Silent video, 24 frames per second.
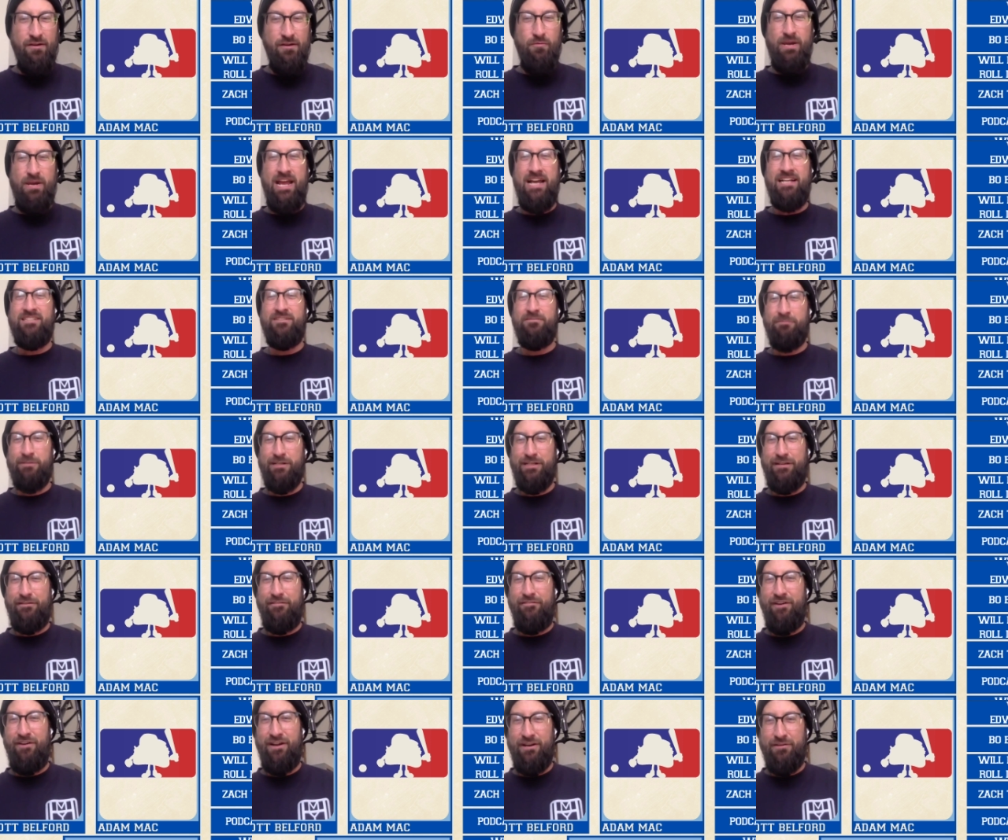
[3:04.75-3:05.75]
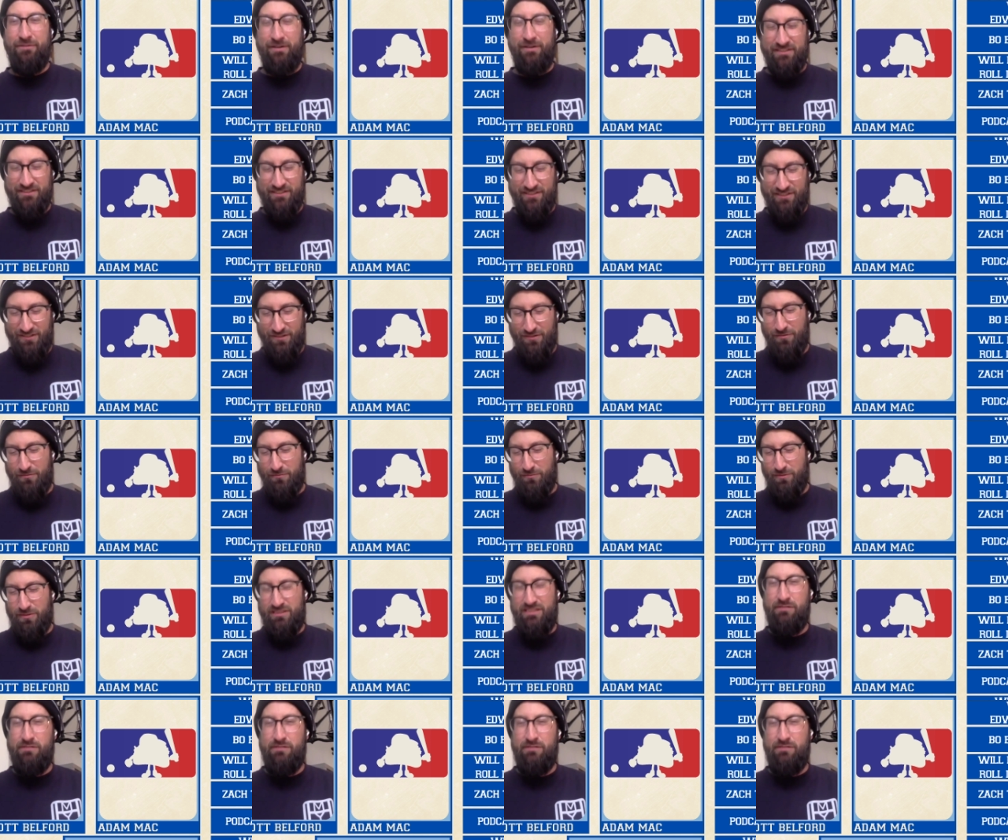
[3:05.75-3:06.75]
We had some really funny ones, so
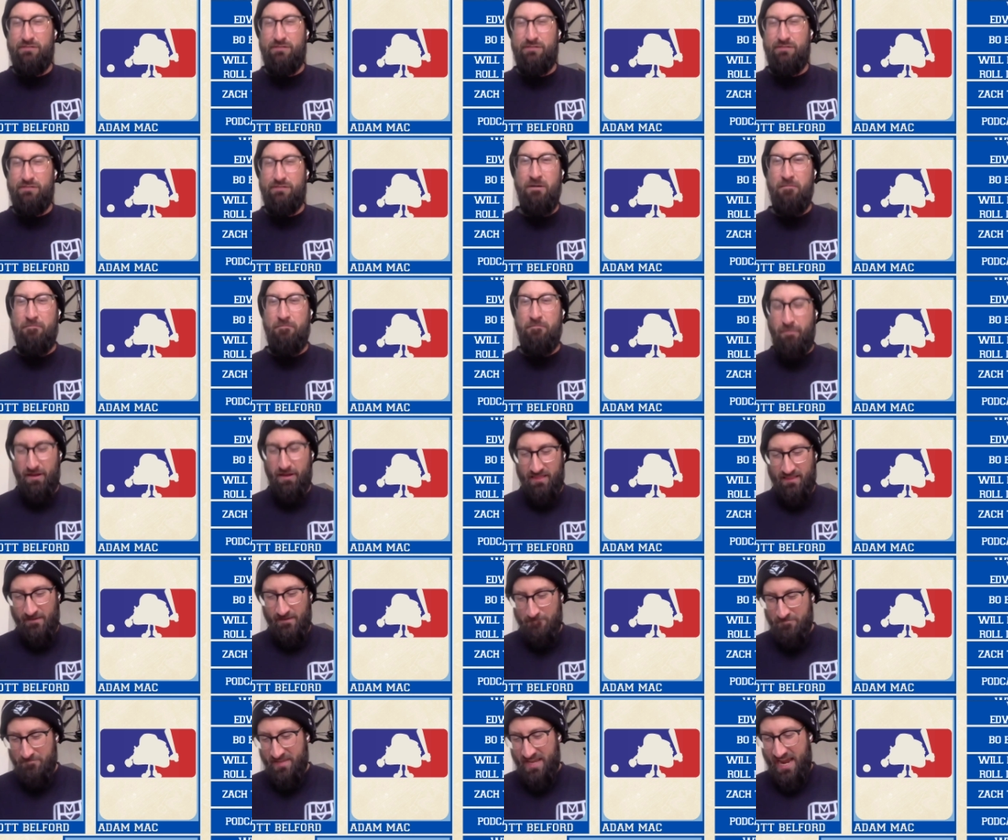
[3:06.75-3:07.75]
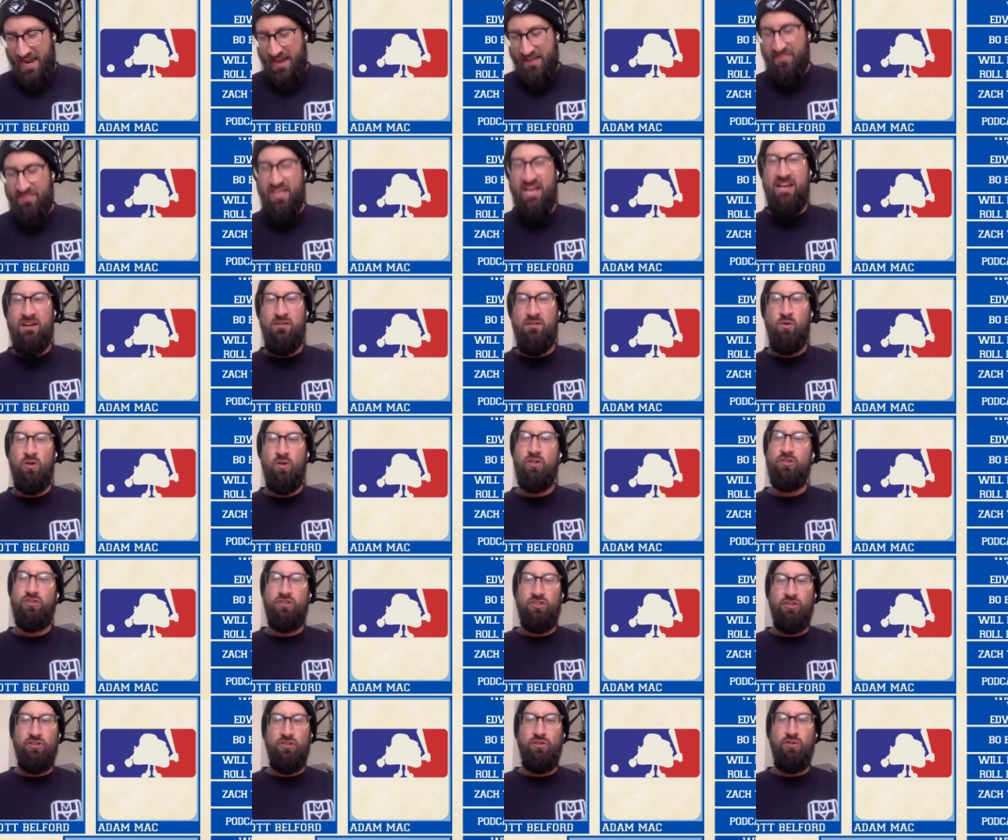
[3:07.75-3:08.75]
we'll see what we come up with. And then
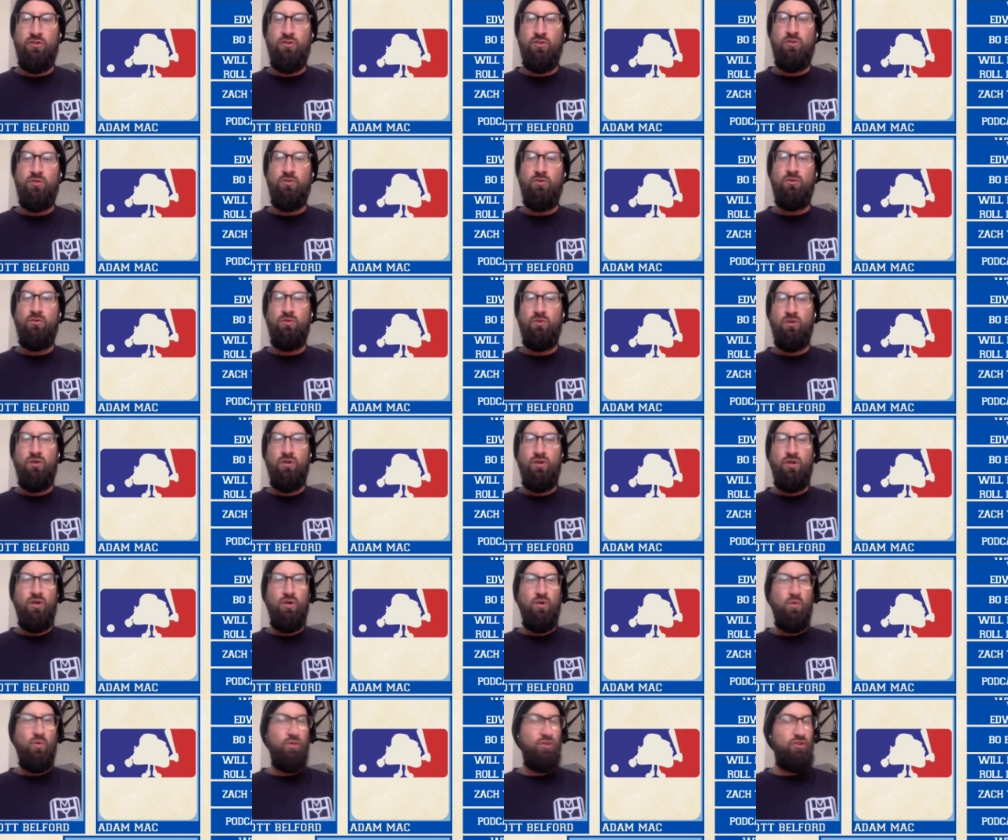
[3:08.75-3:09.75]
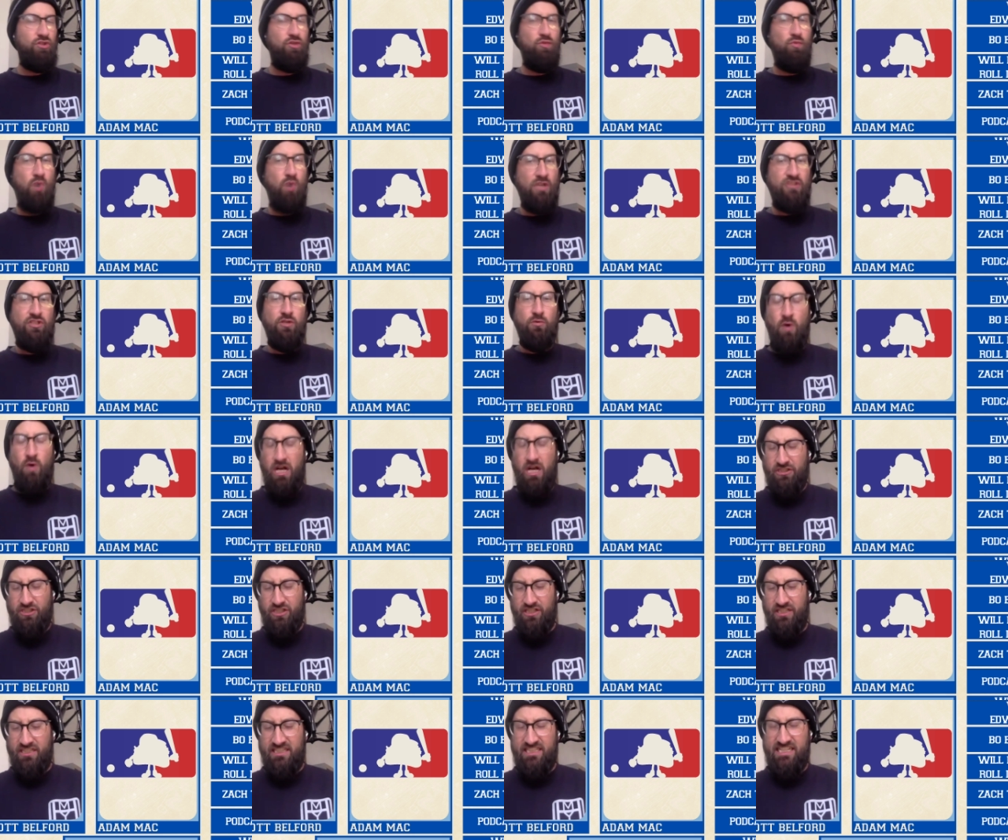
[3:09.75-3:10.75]
we'll do what you're
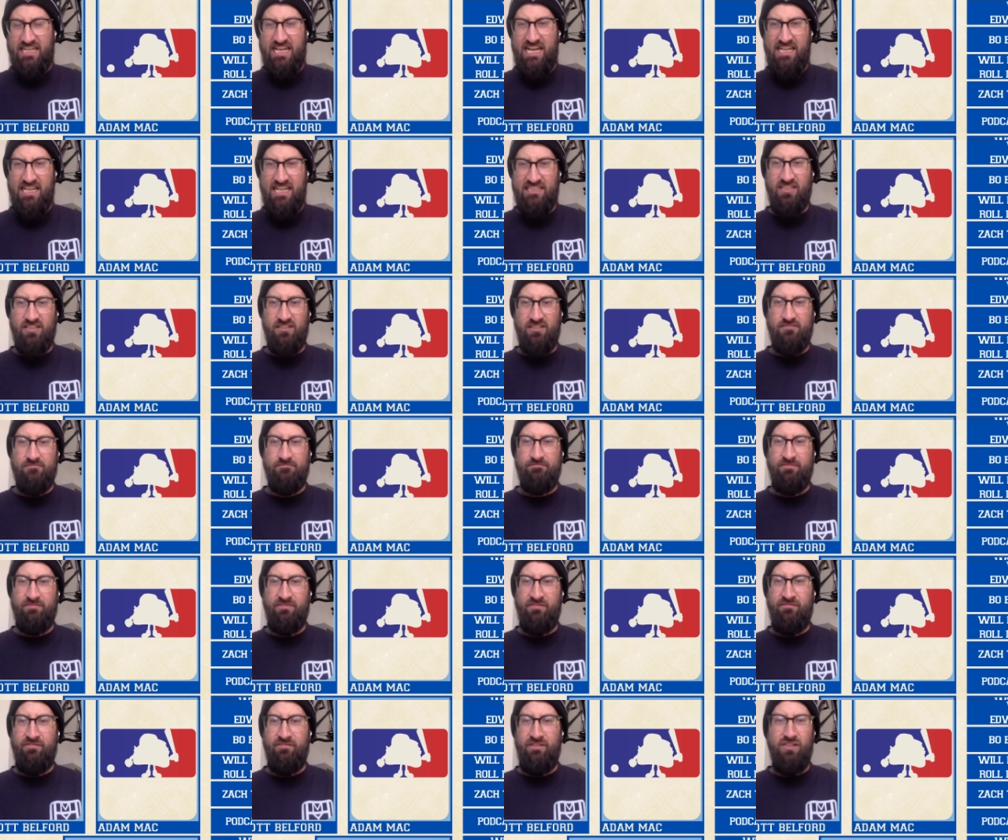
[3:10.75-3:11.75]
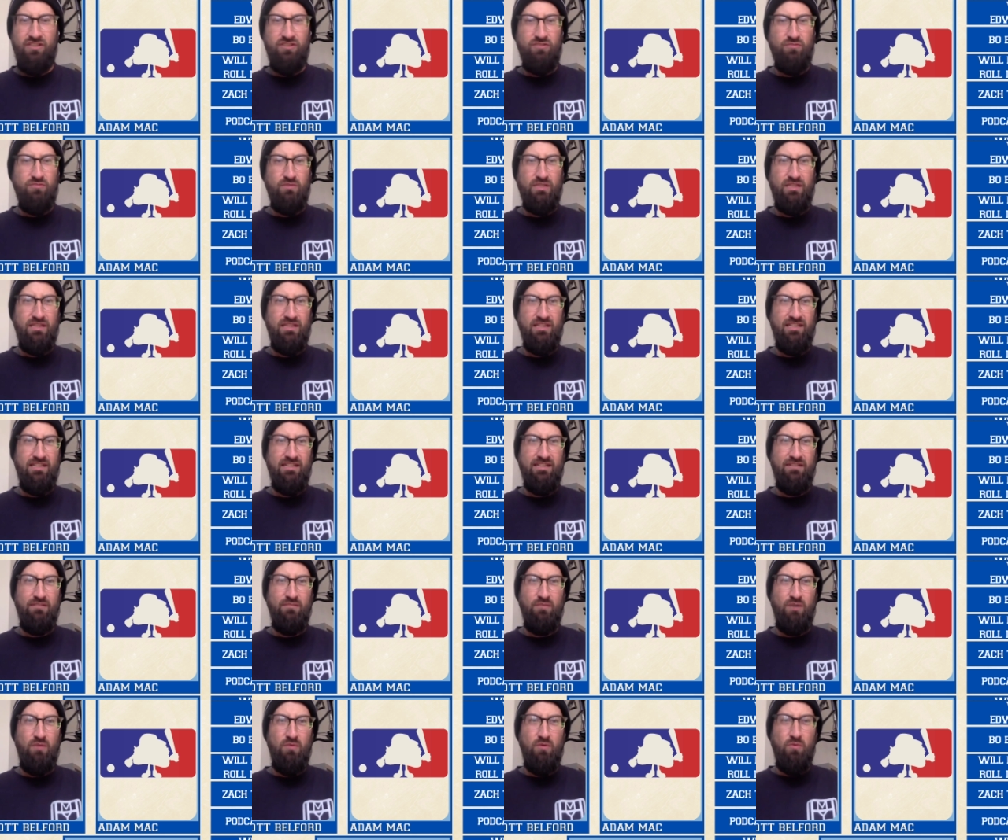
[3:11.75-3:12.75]
watching at the end. Finish with
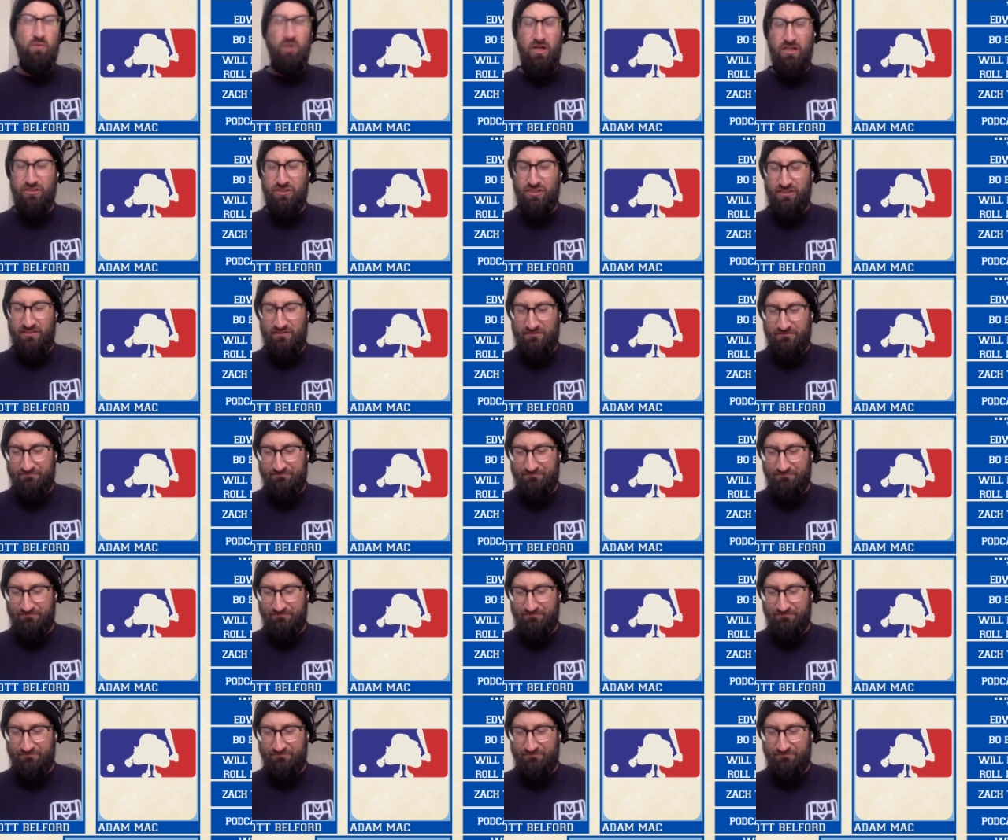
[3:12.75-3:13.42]
what we're watching.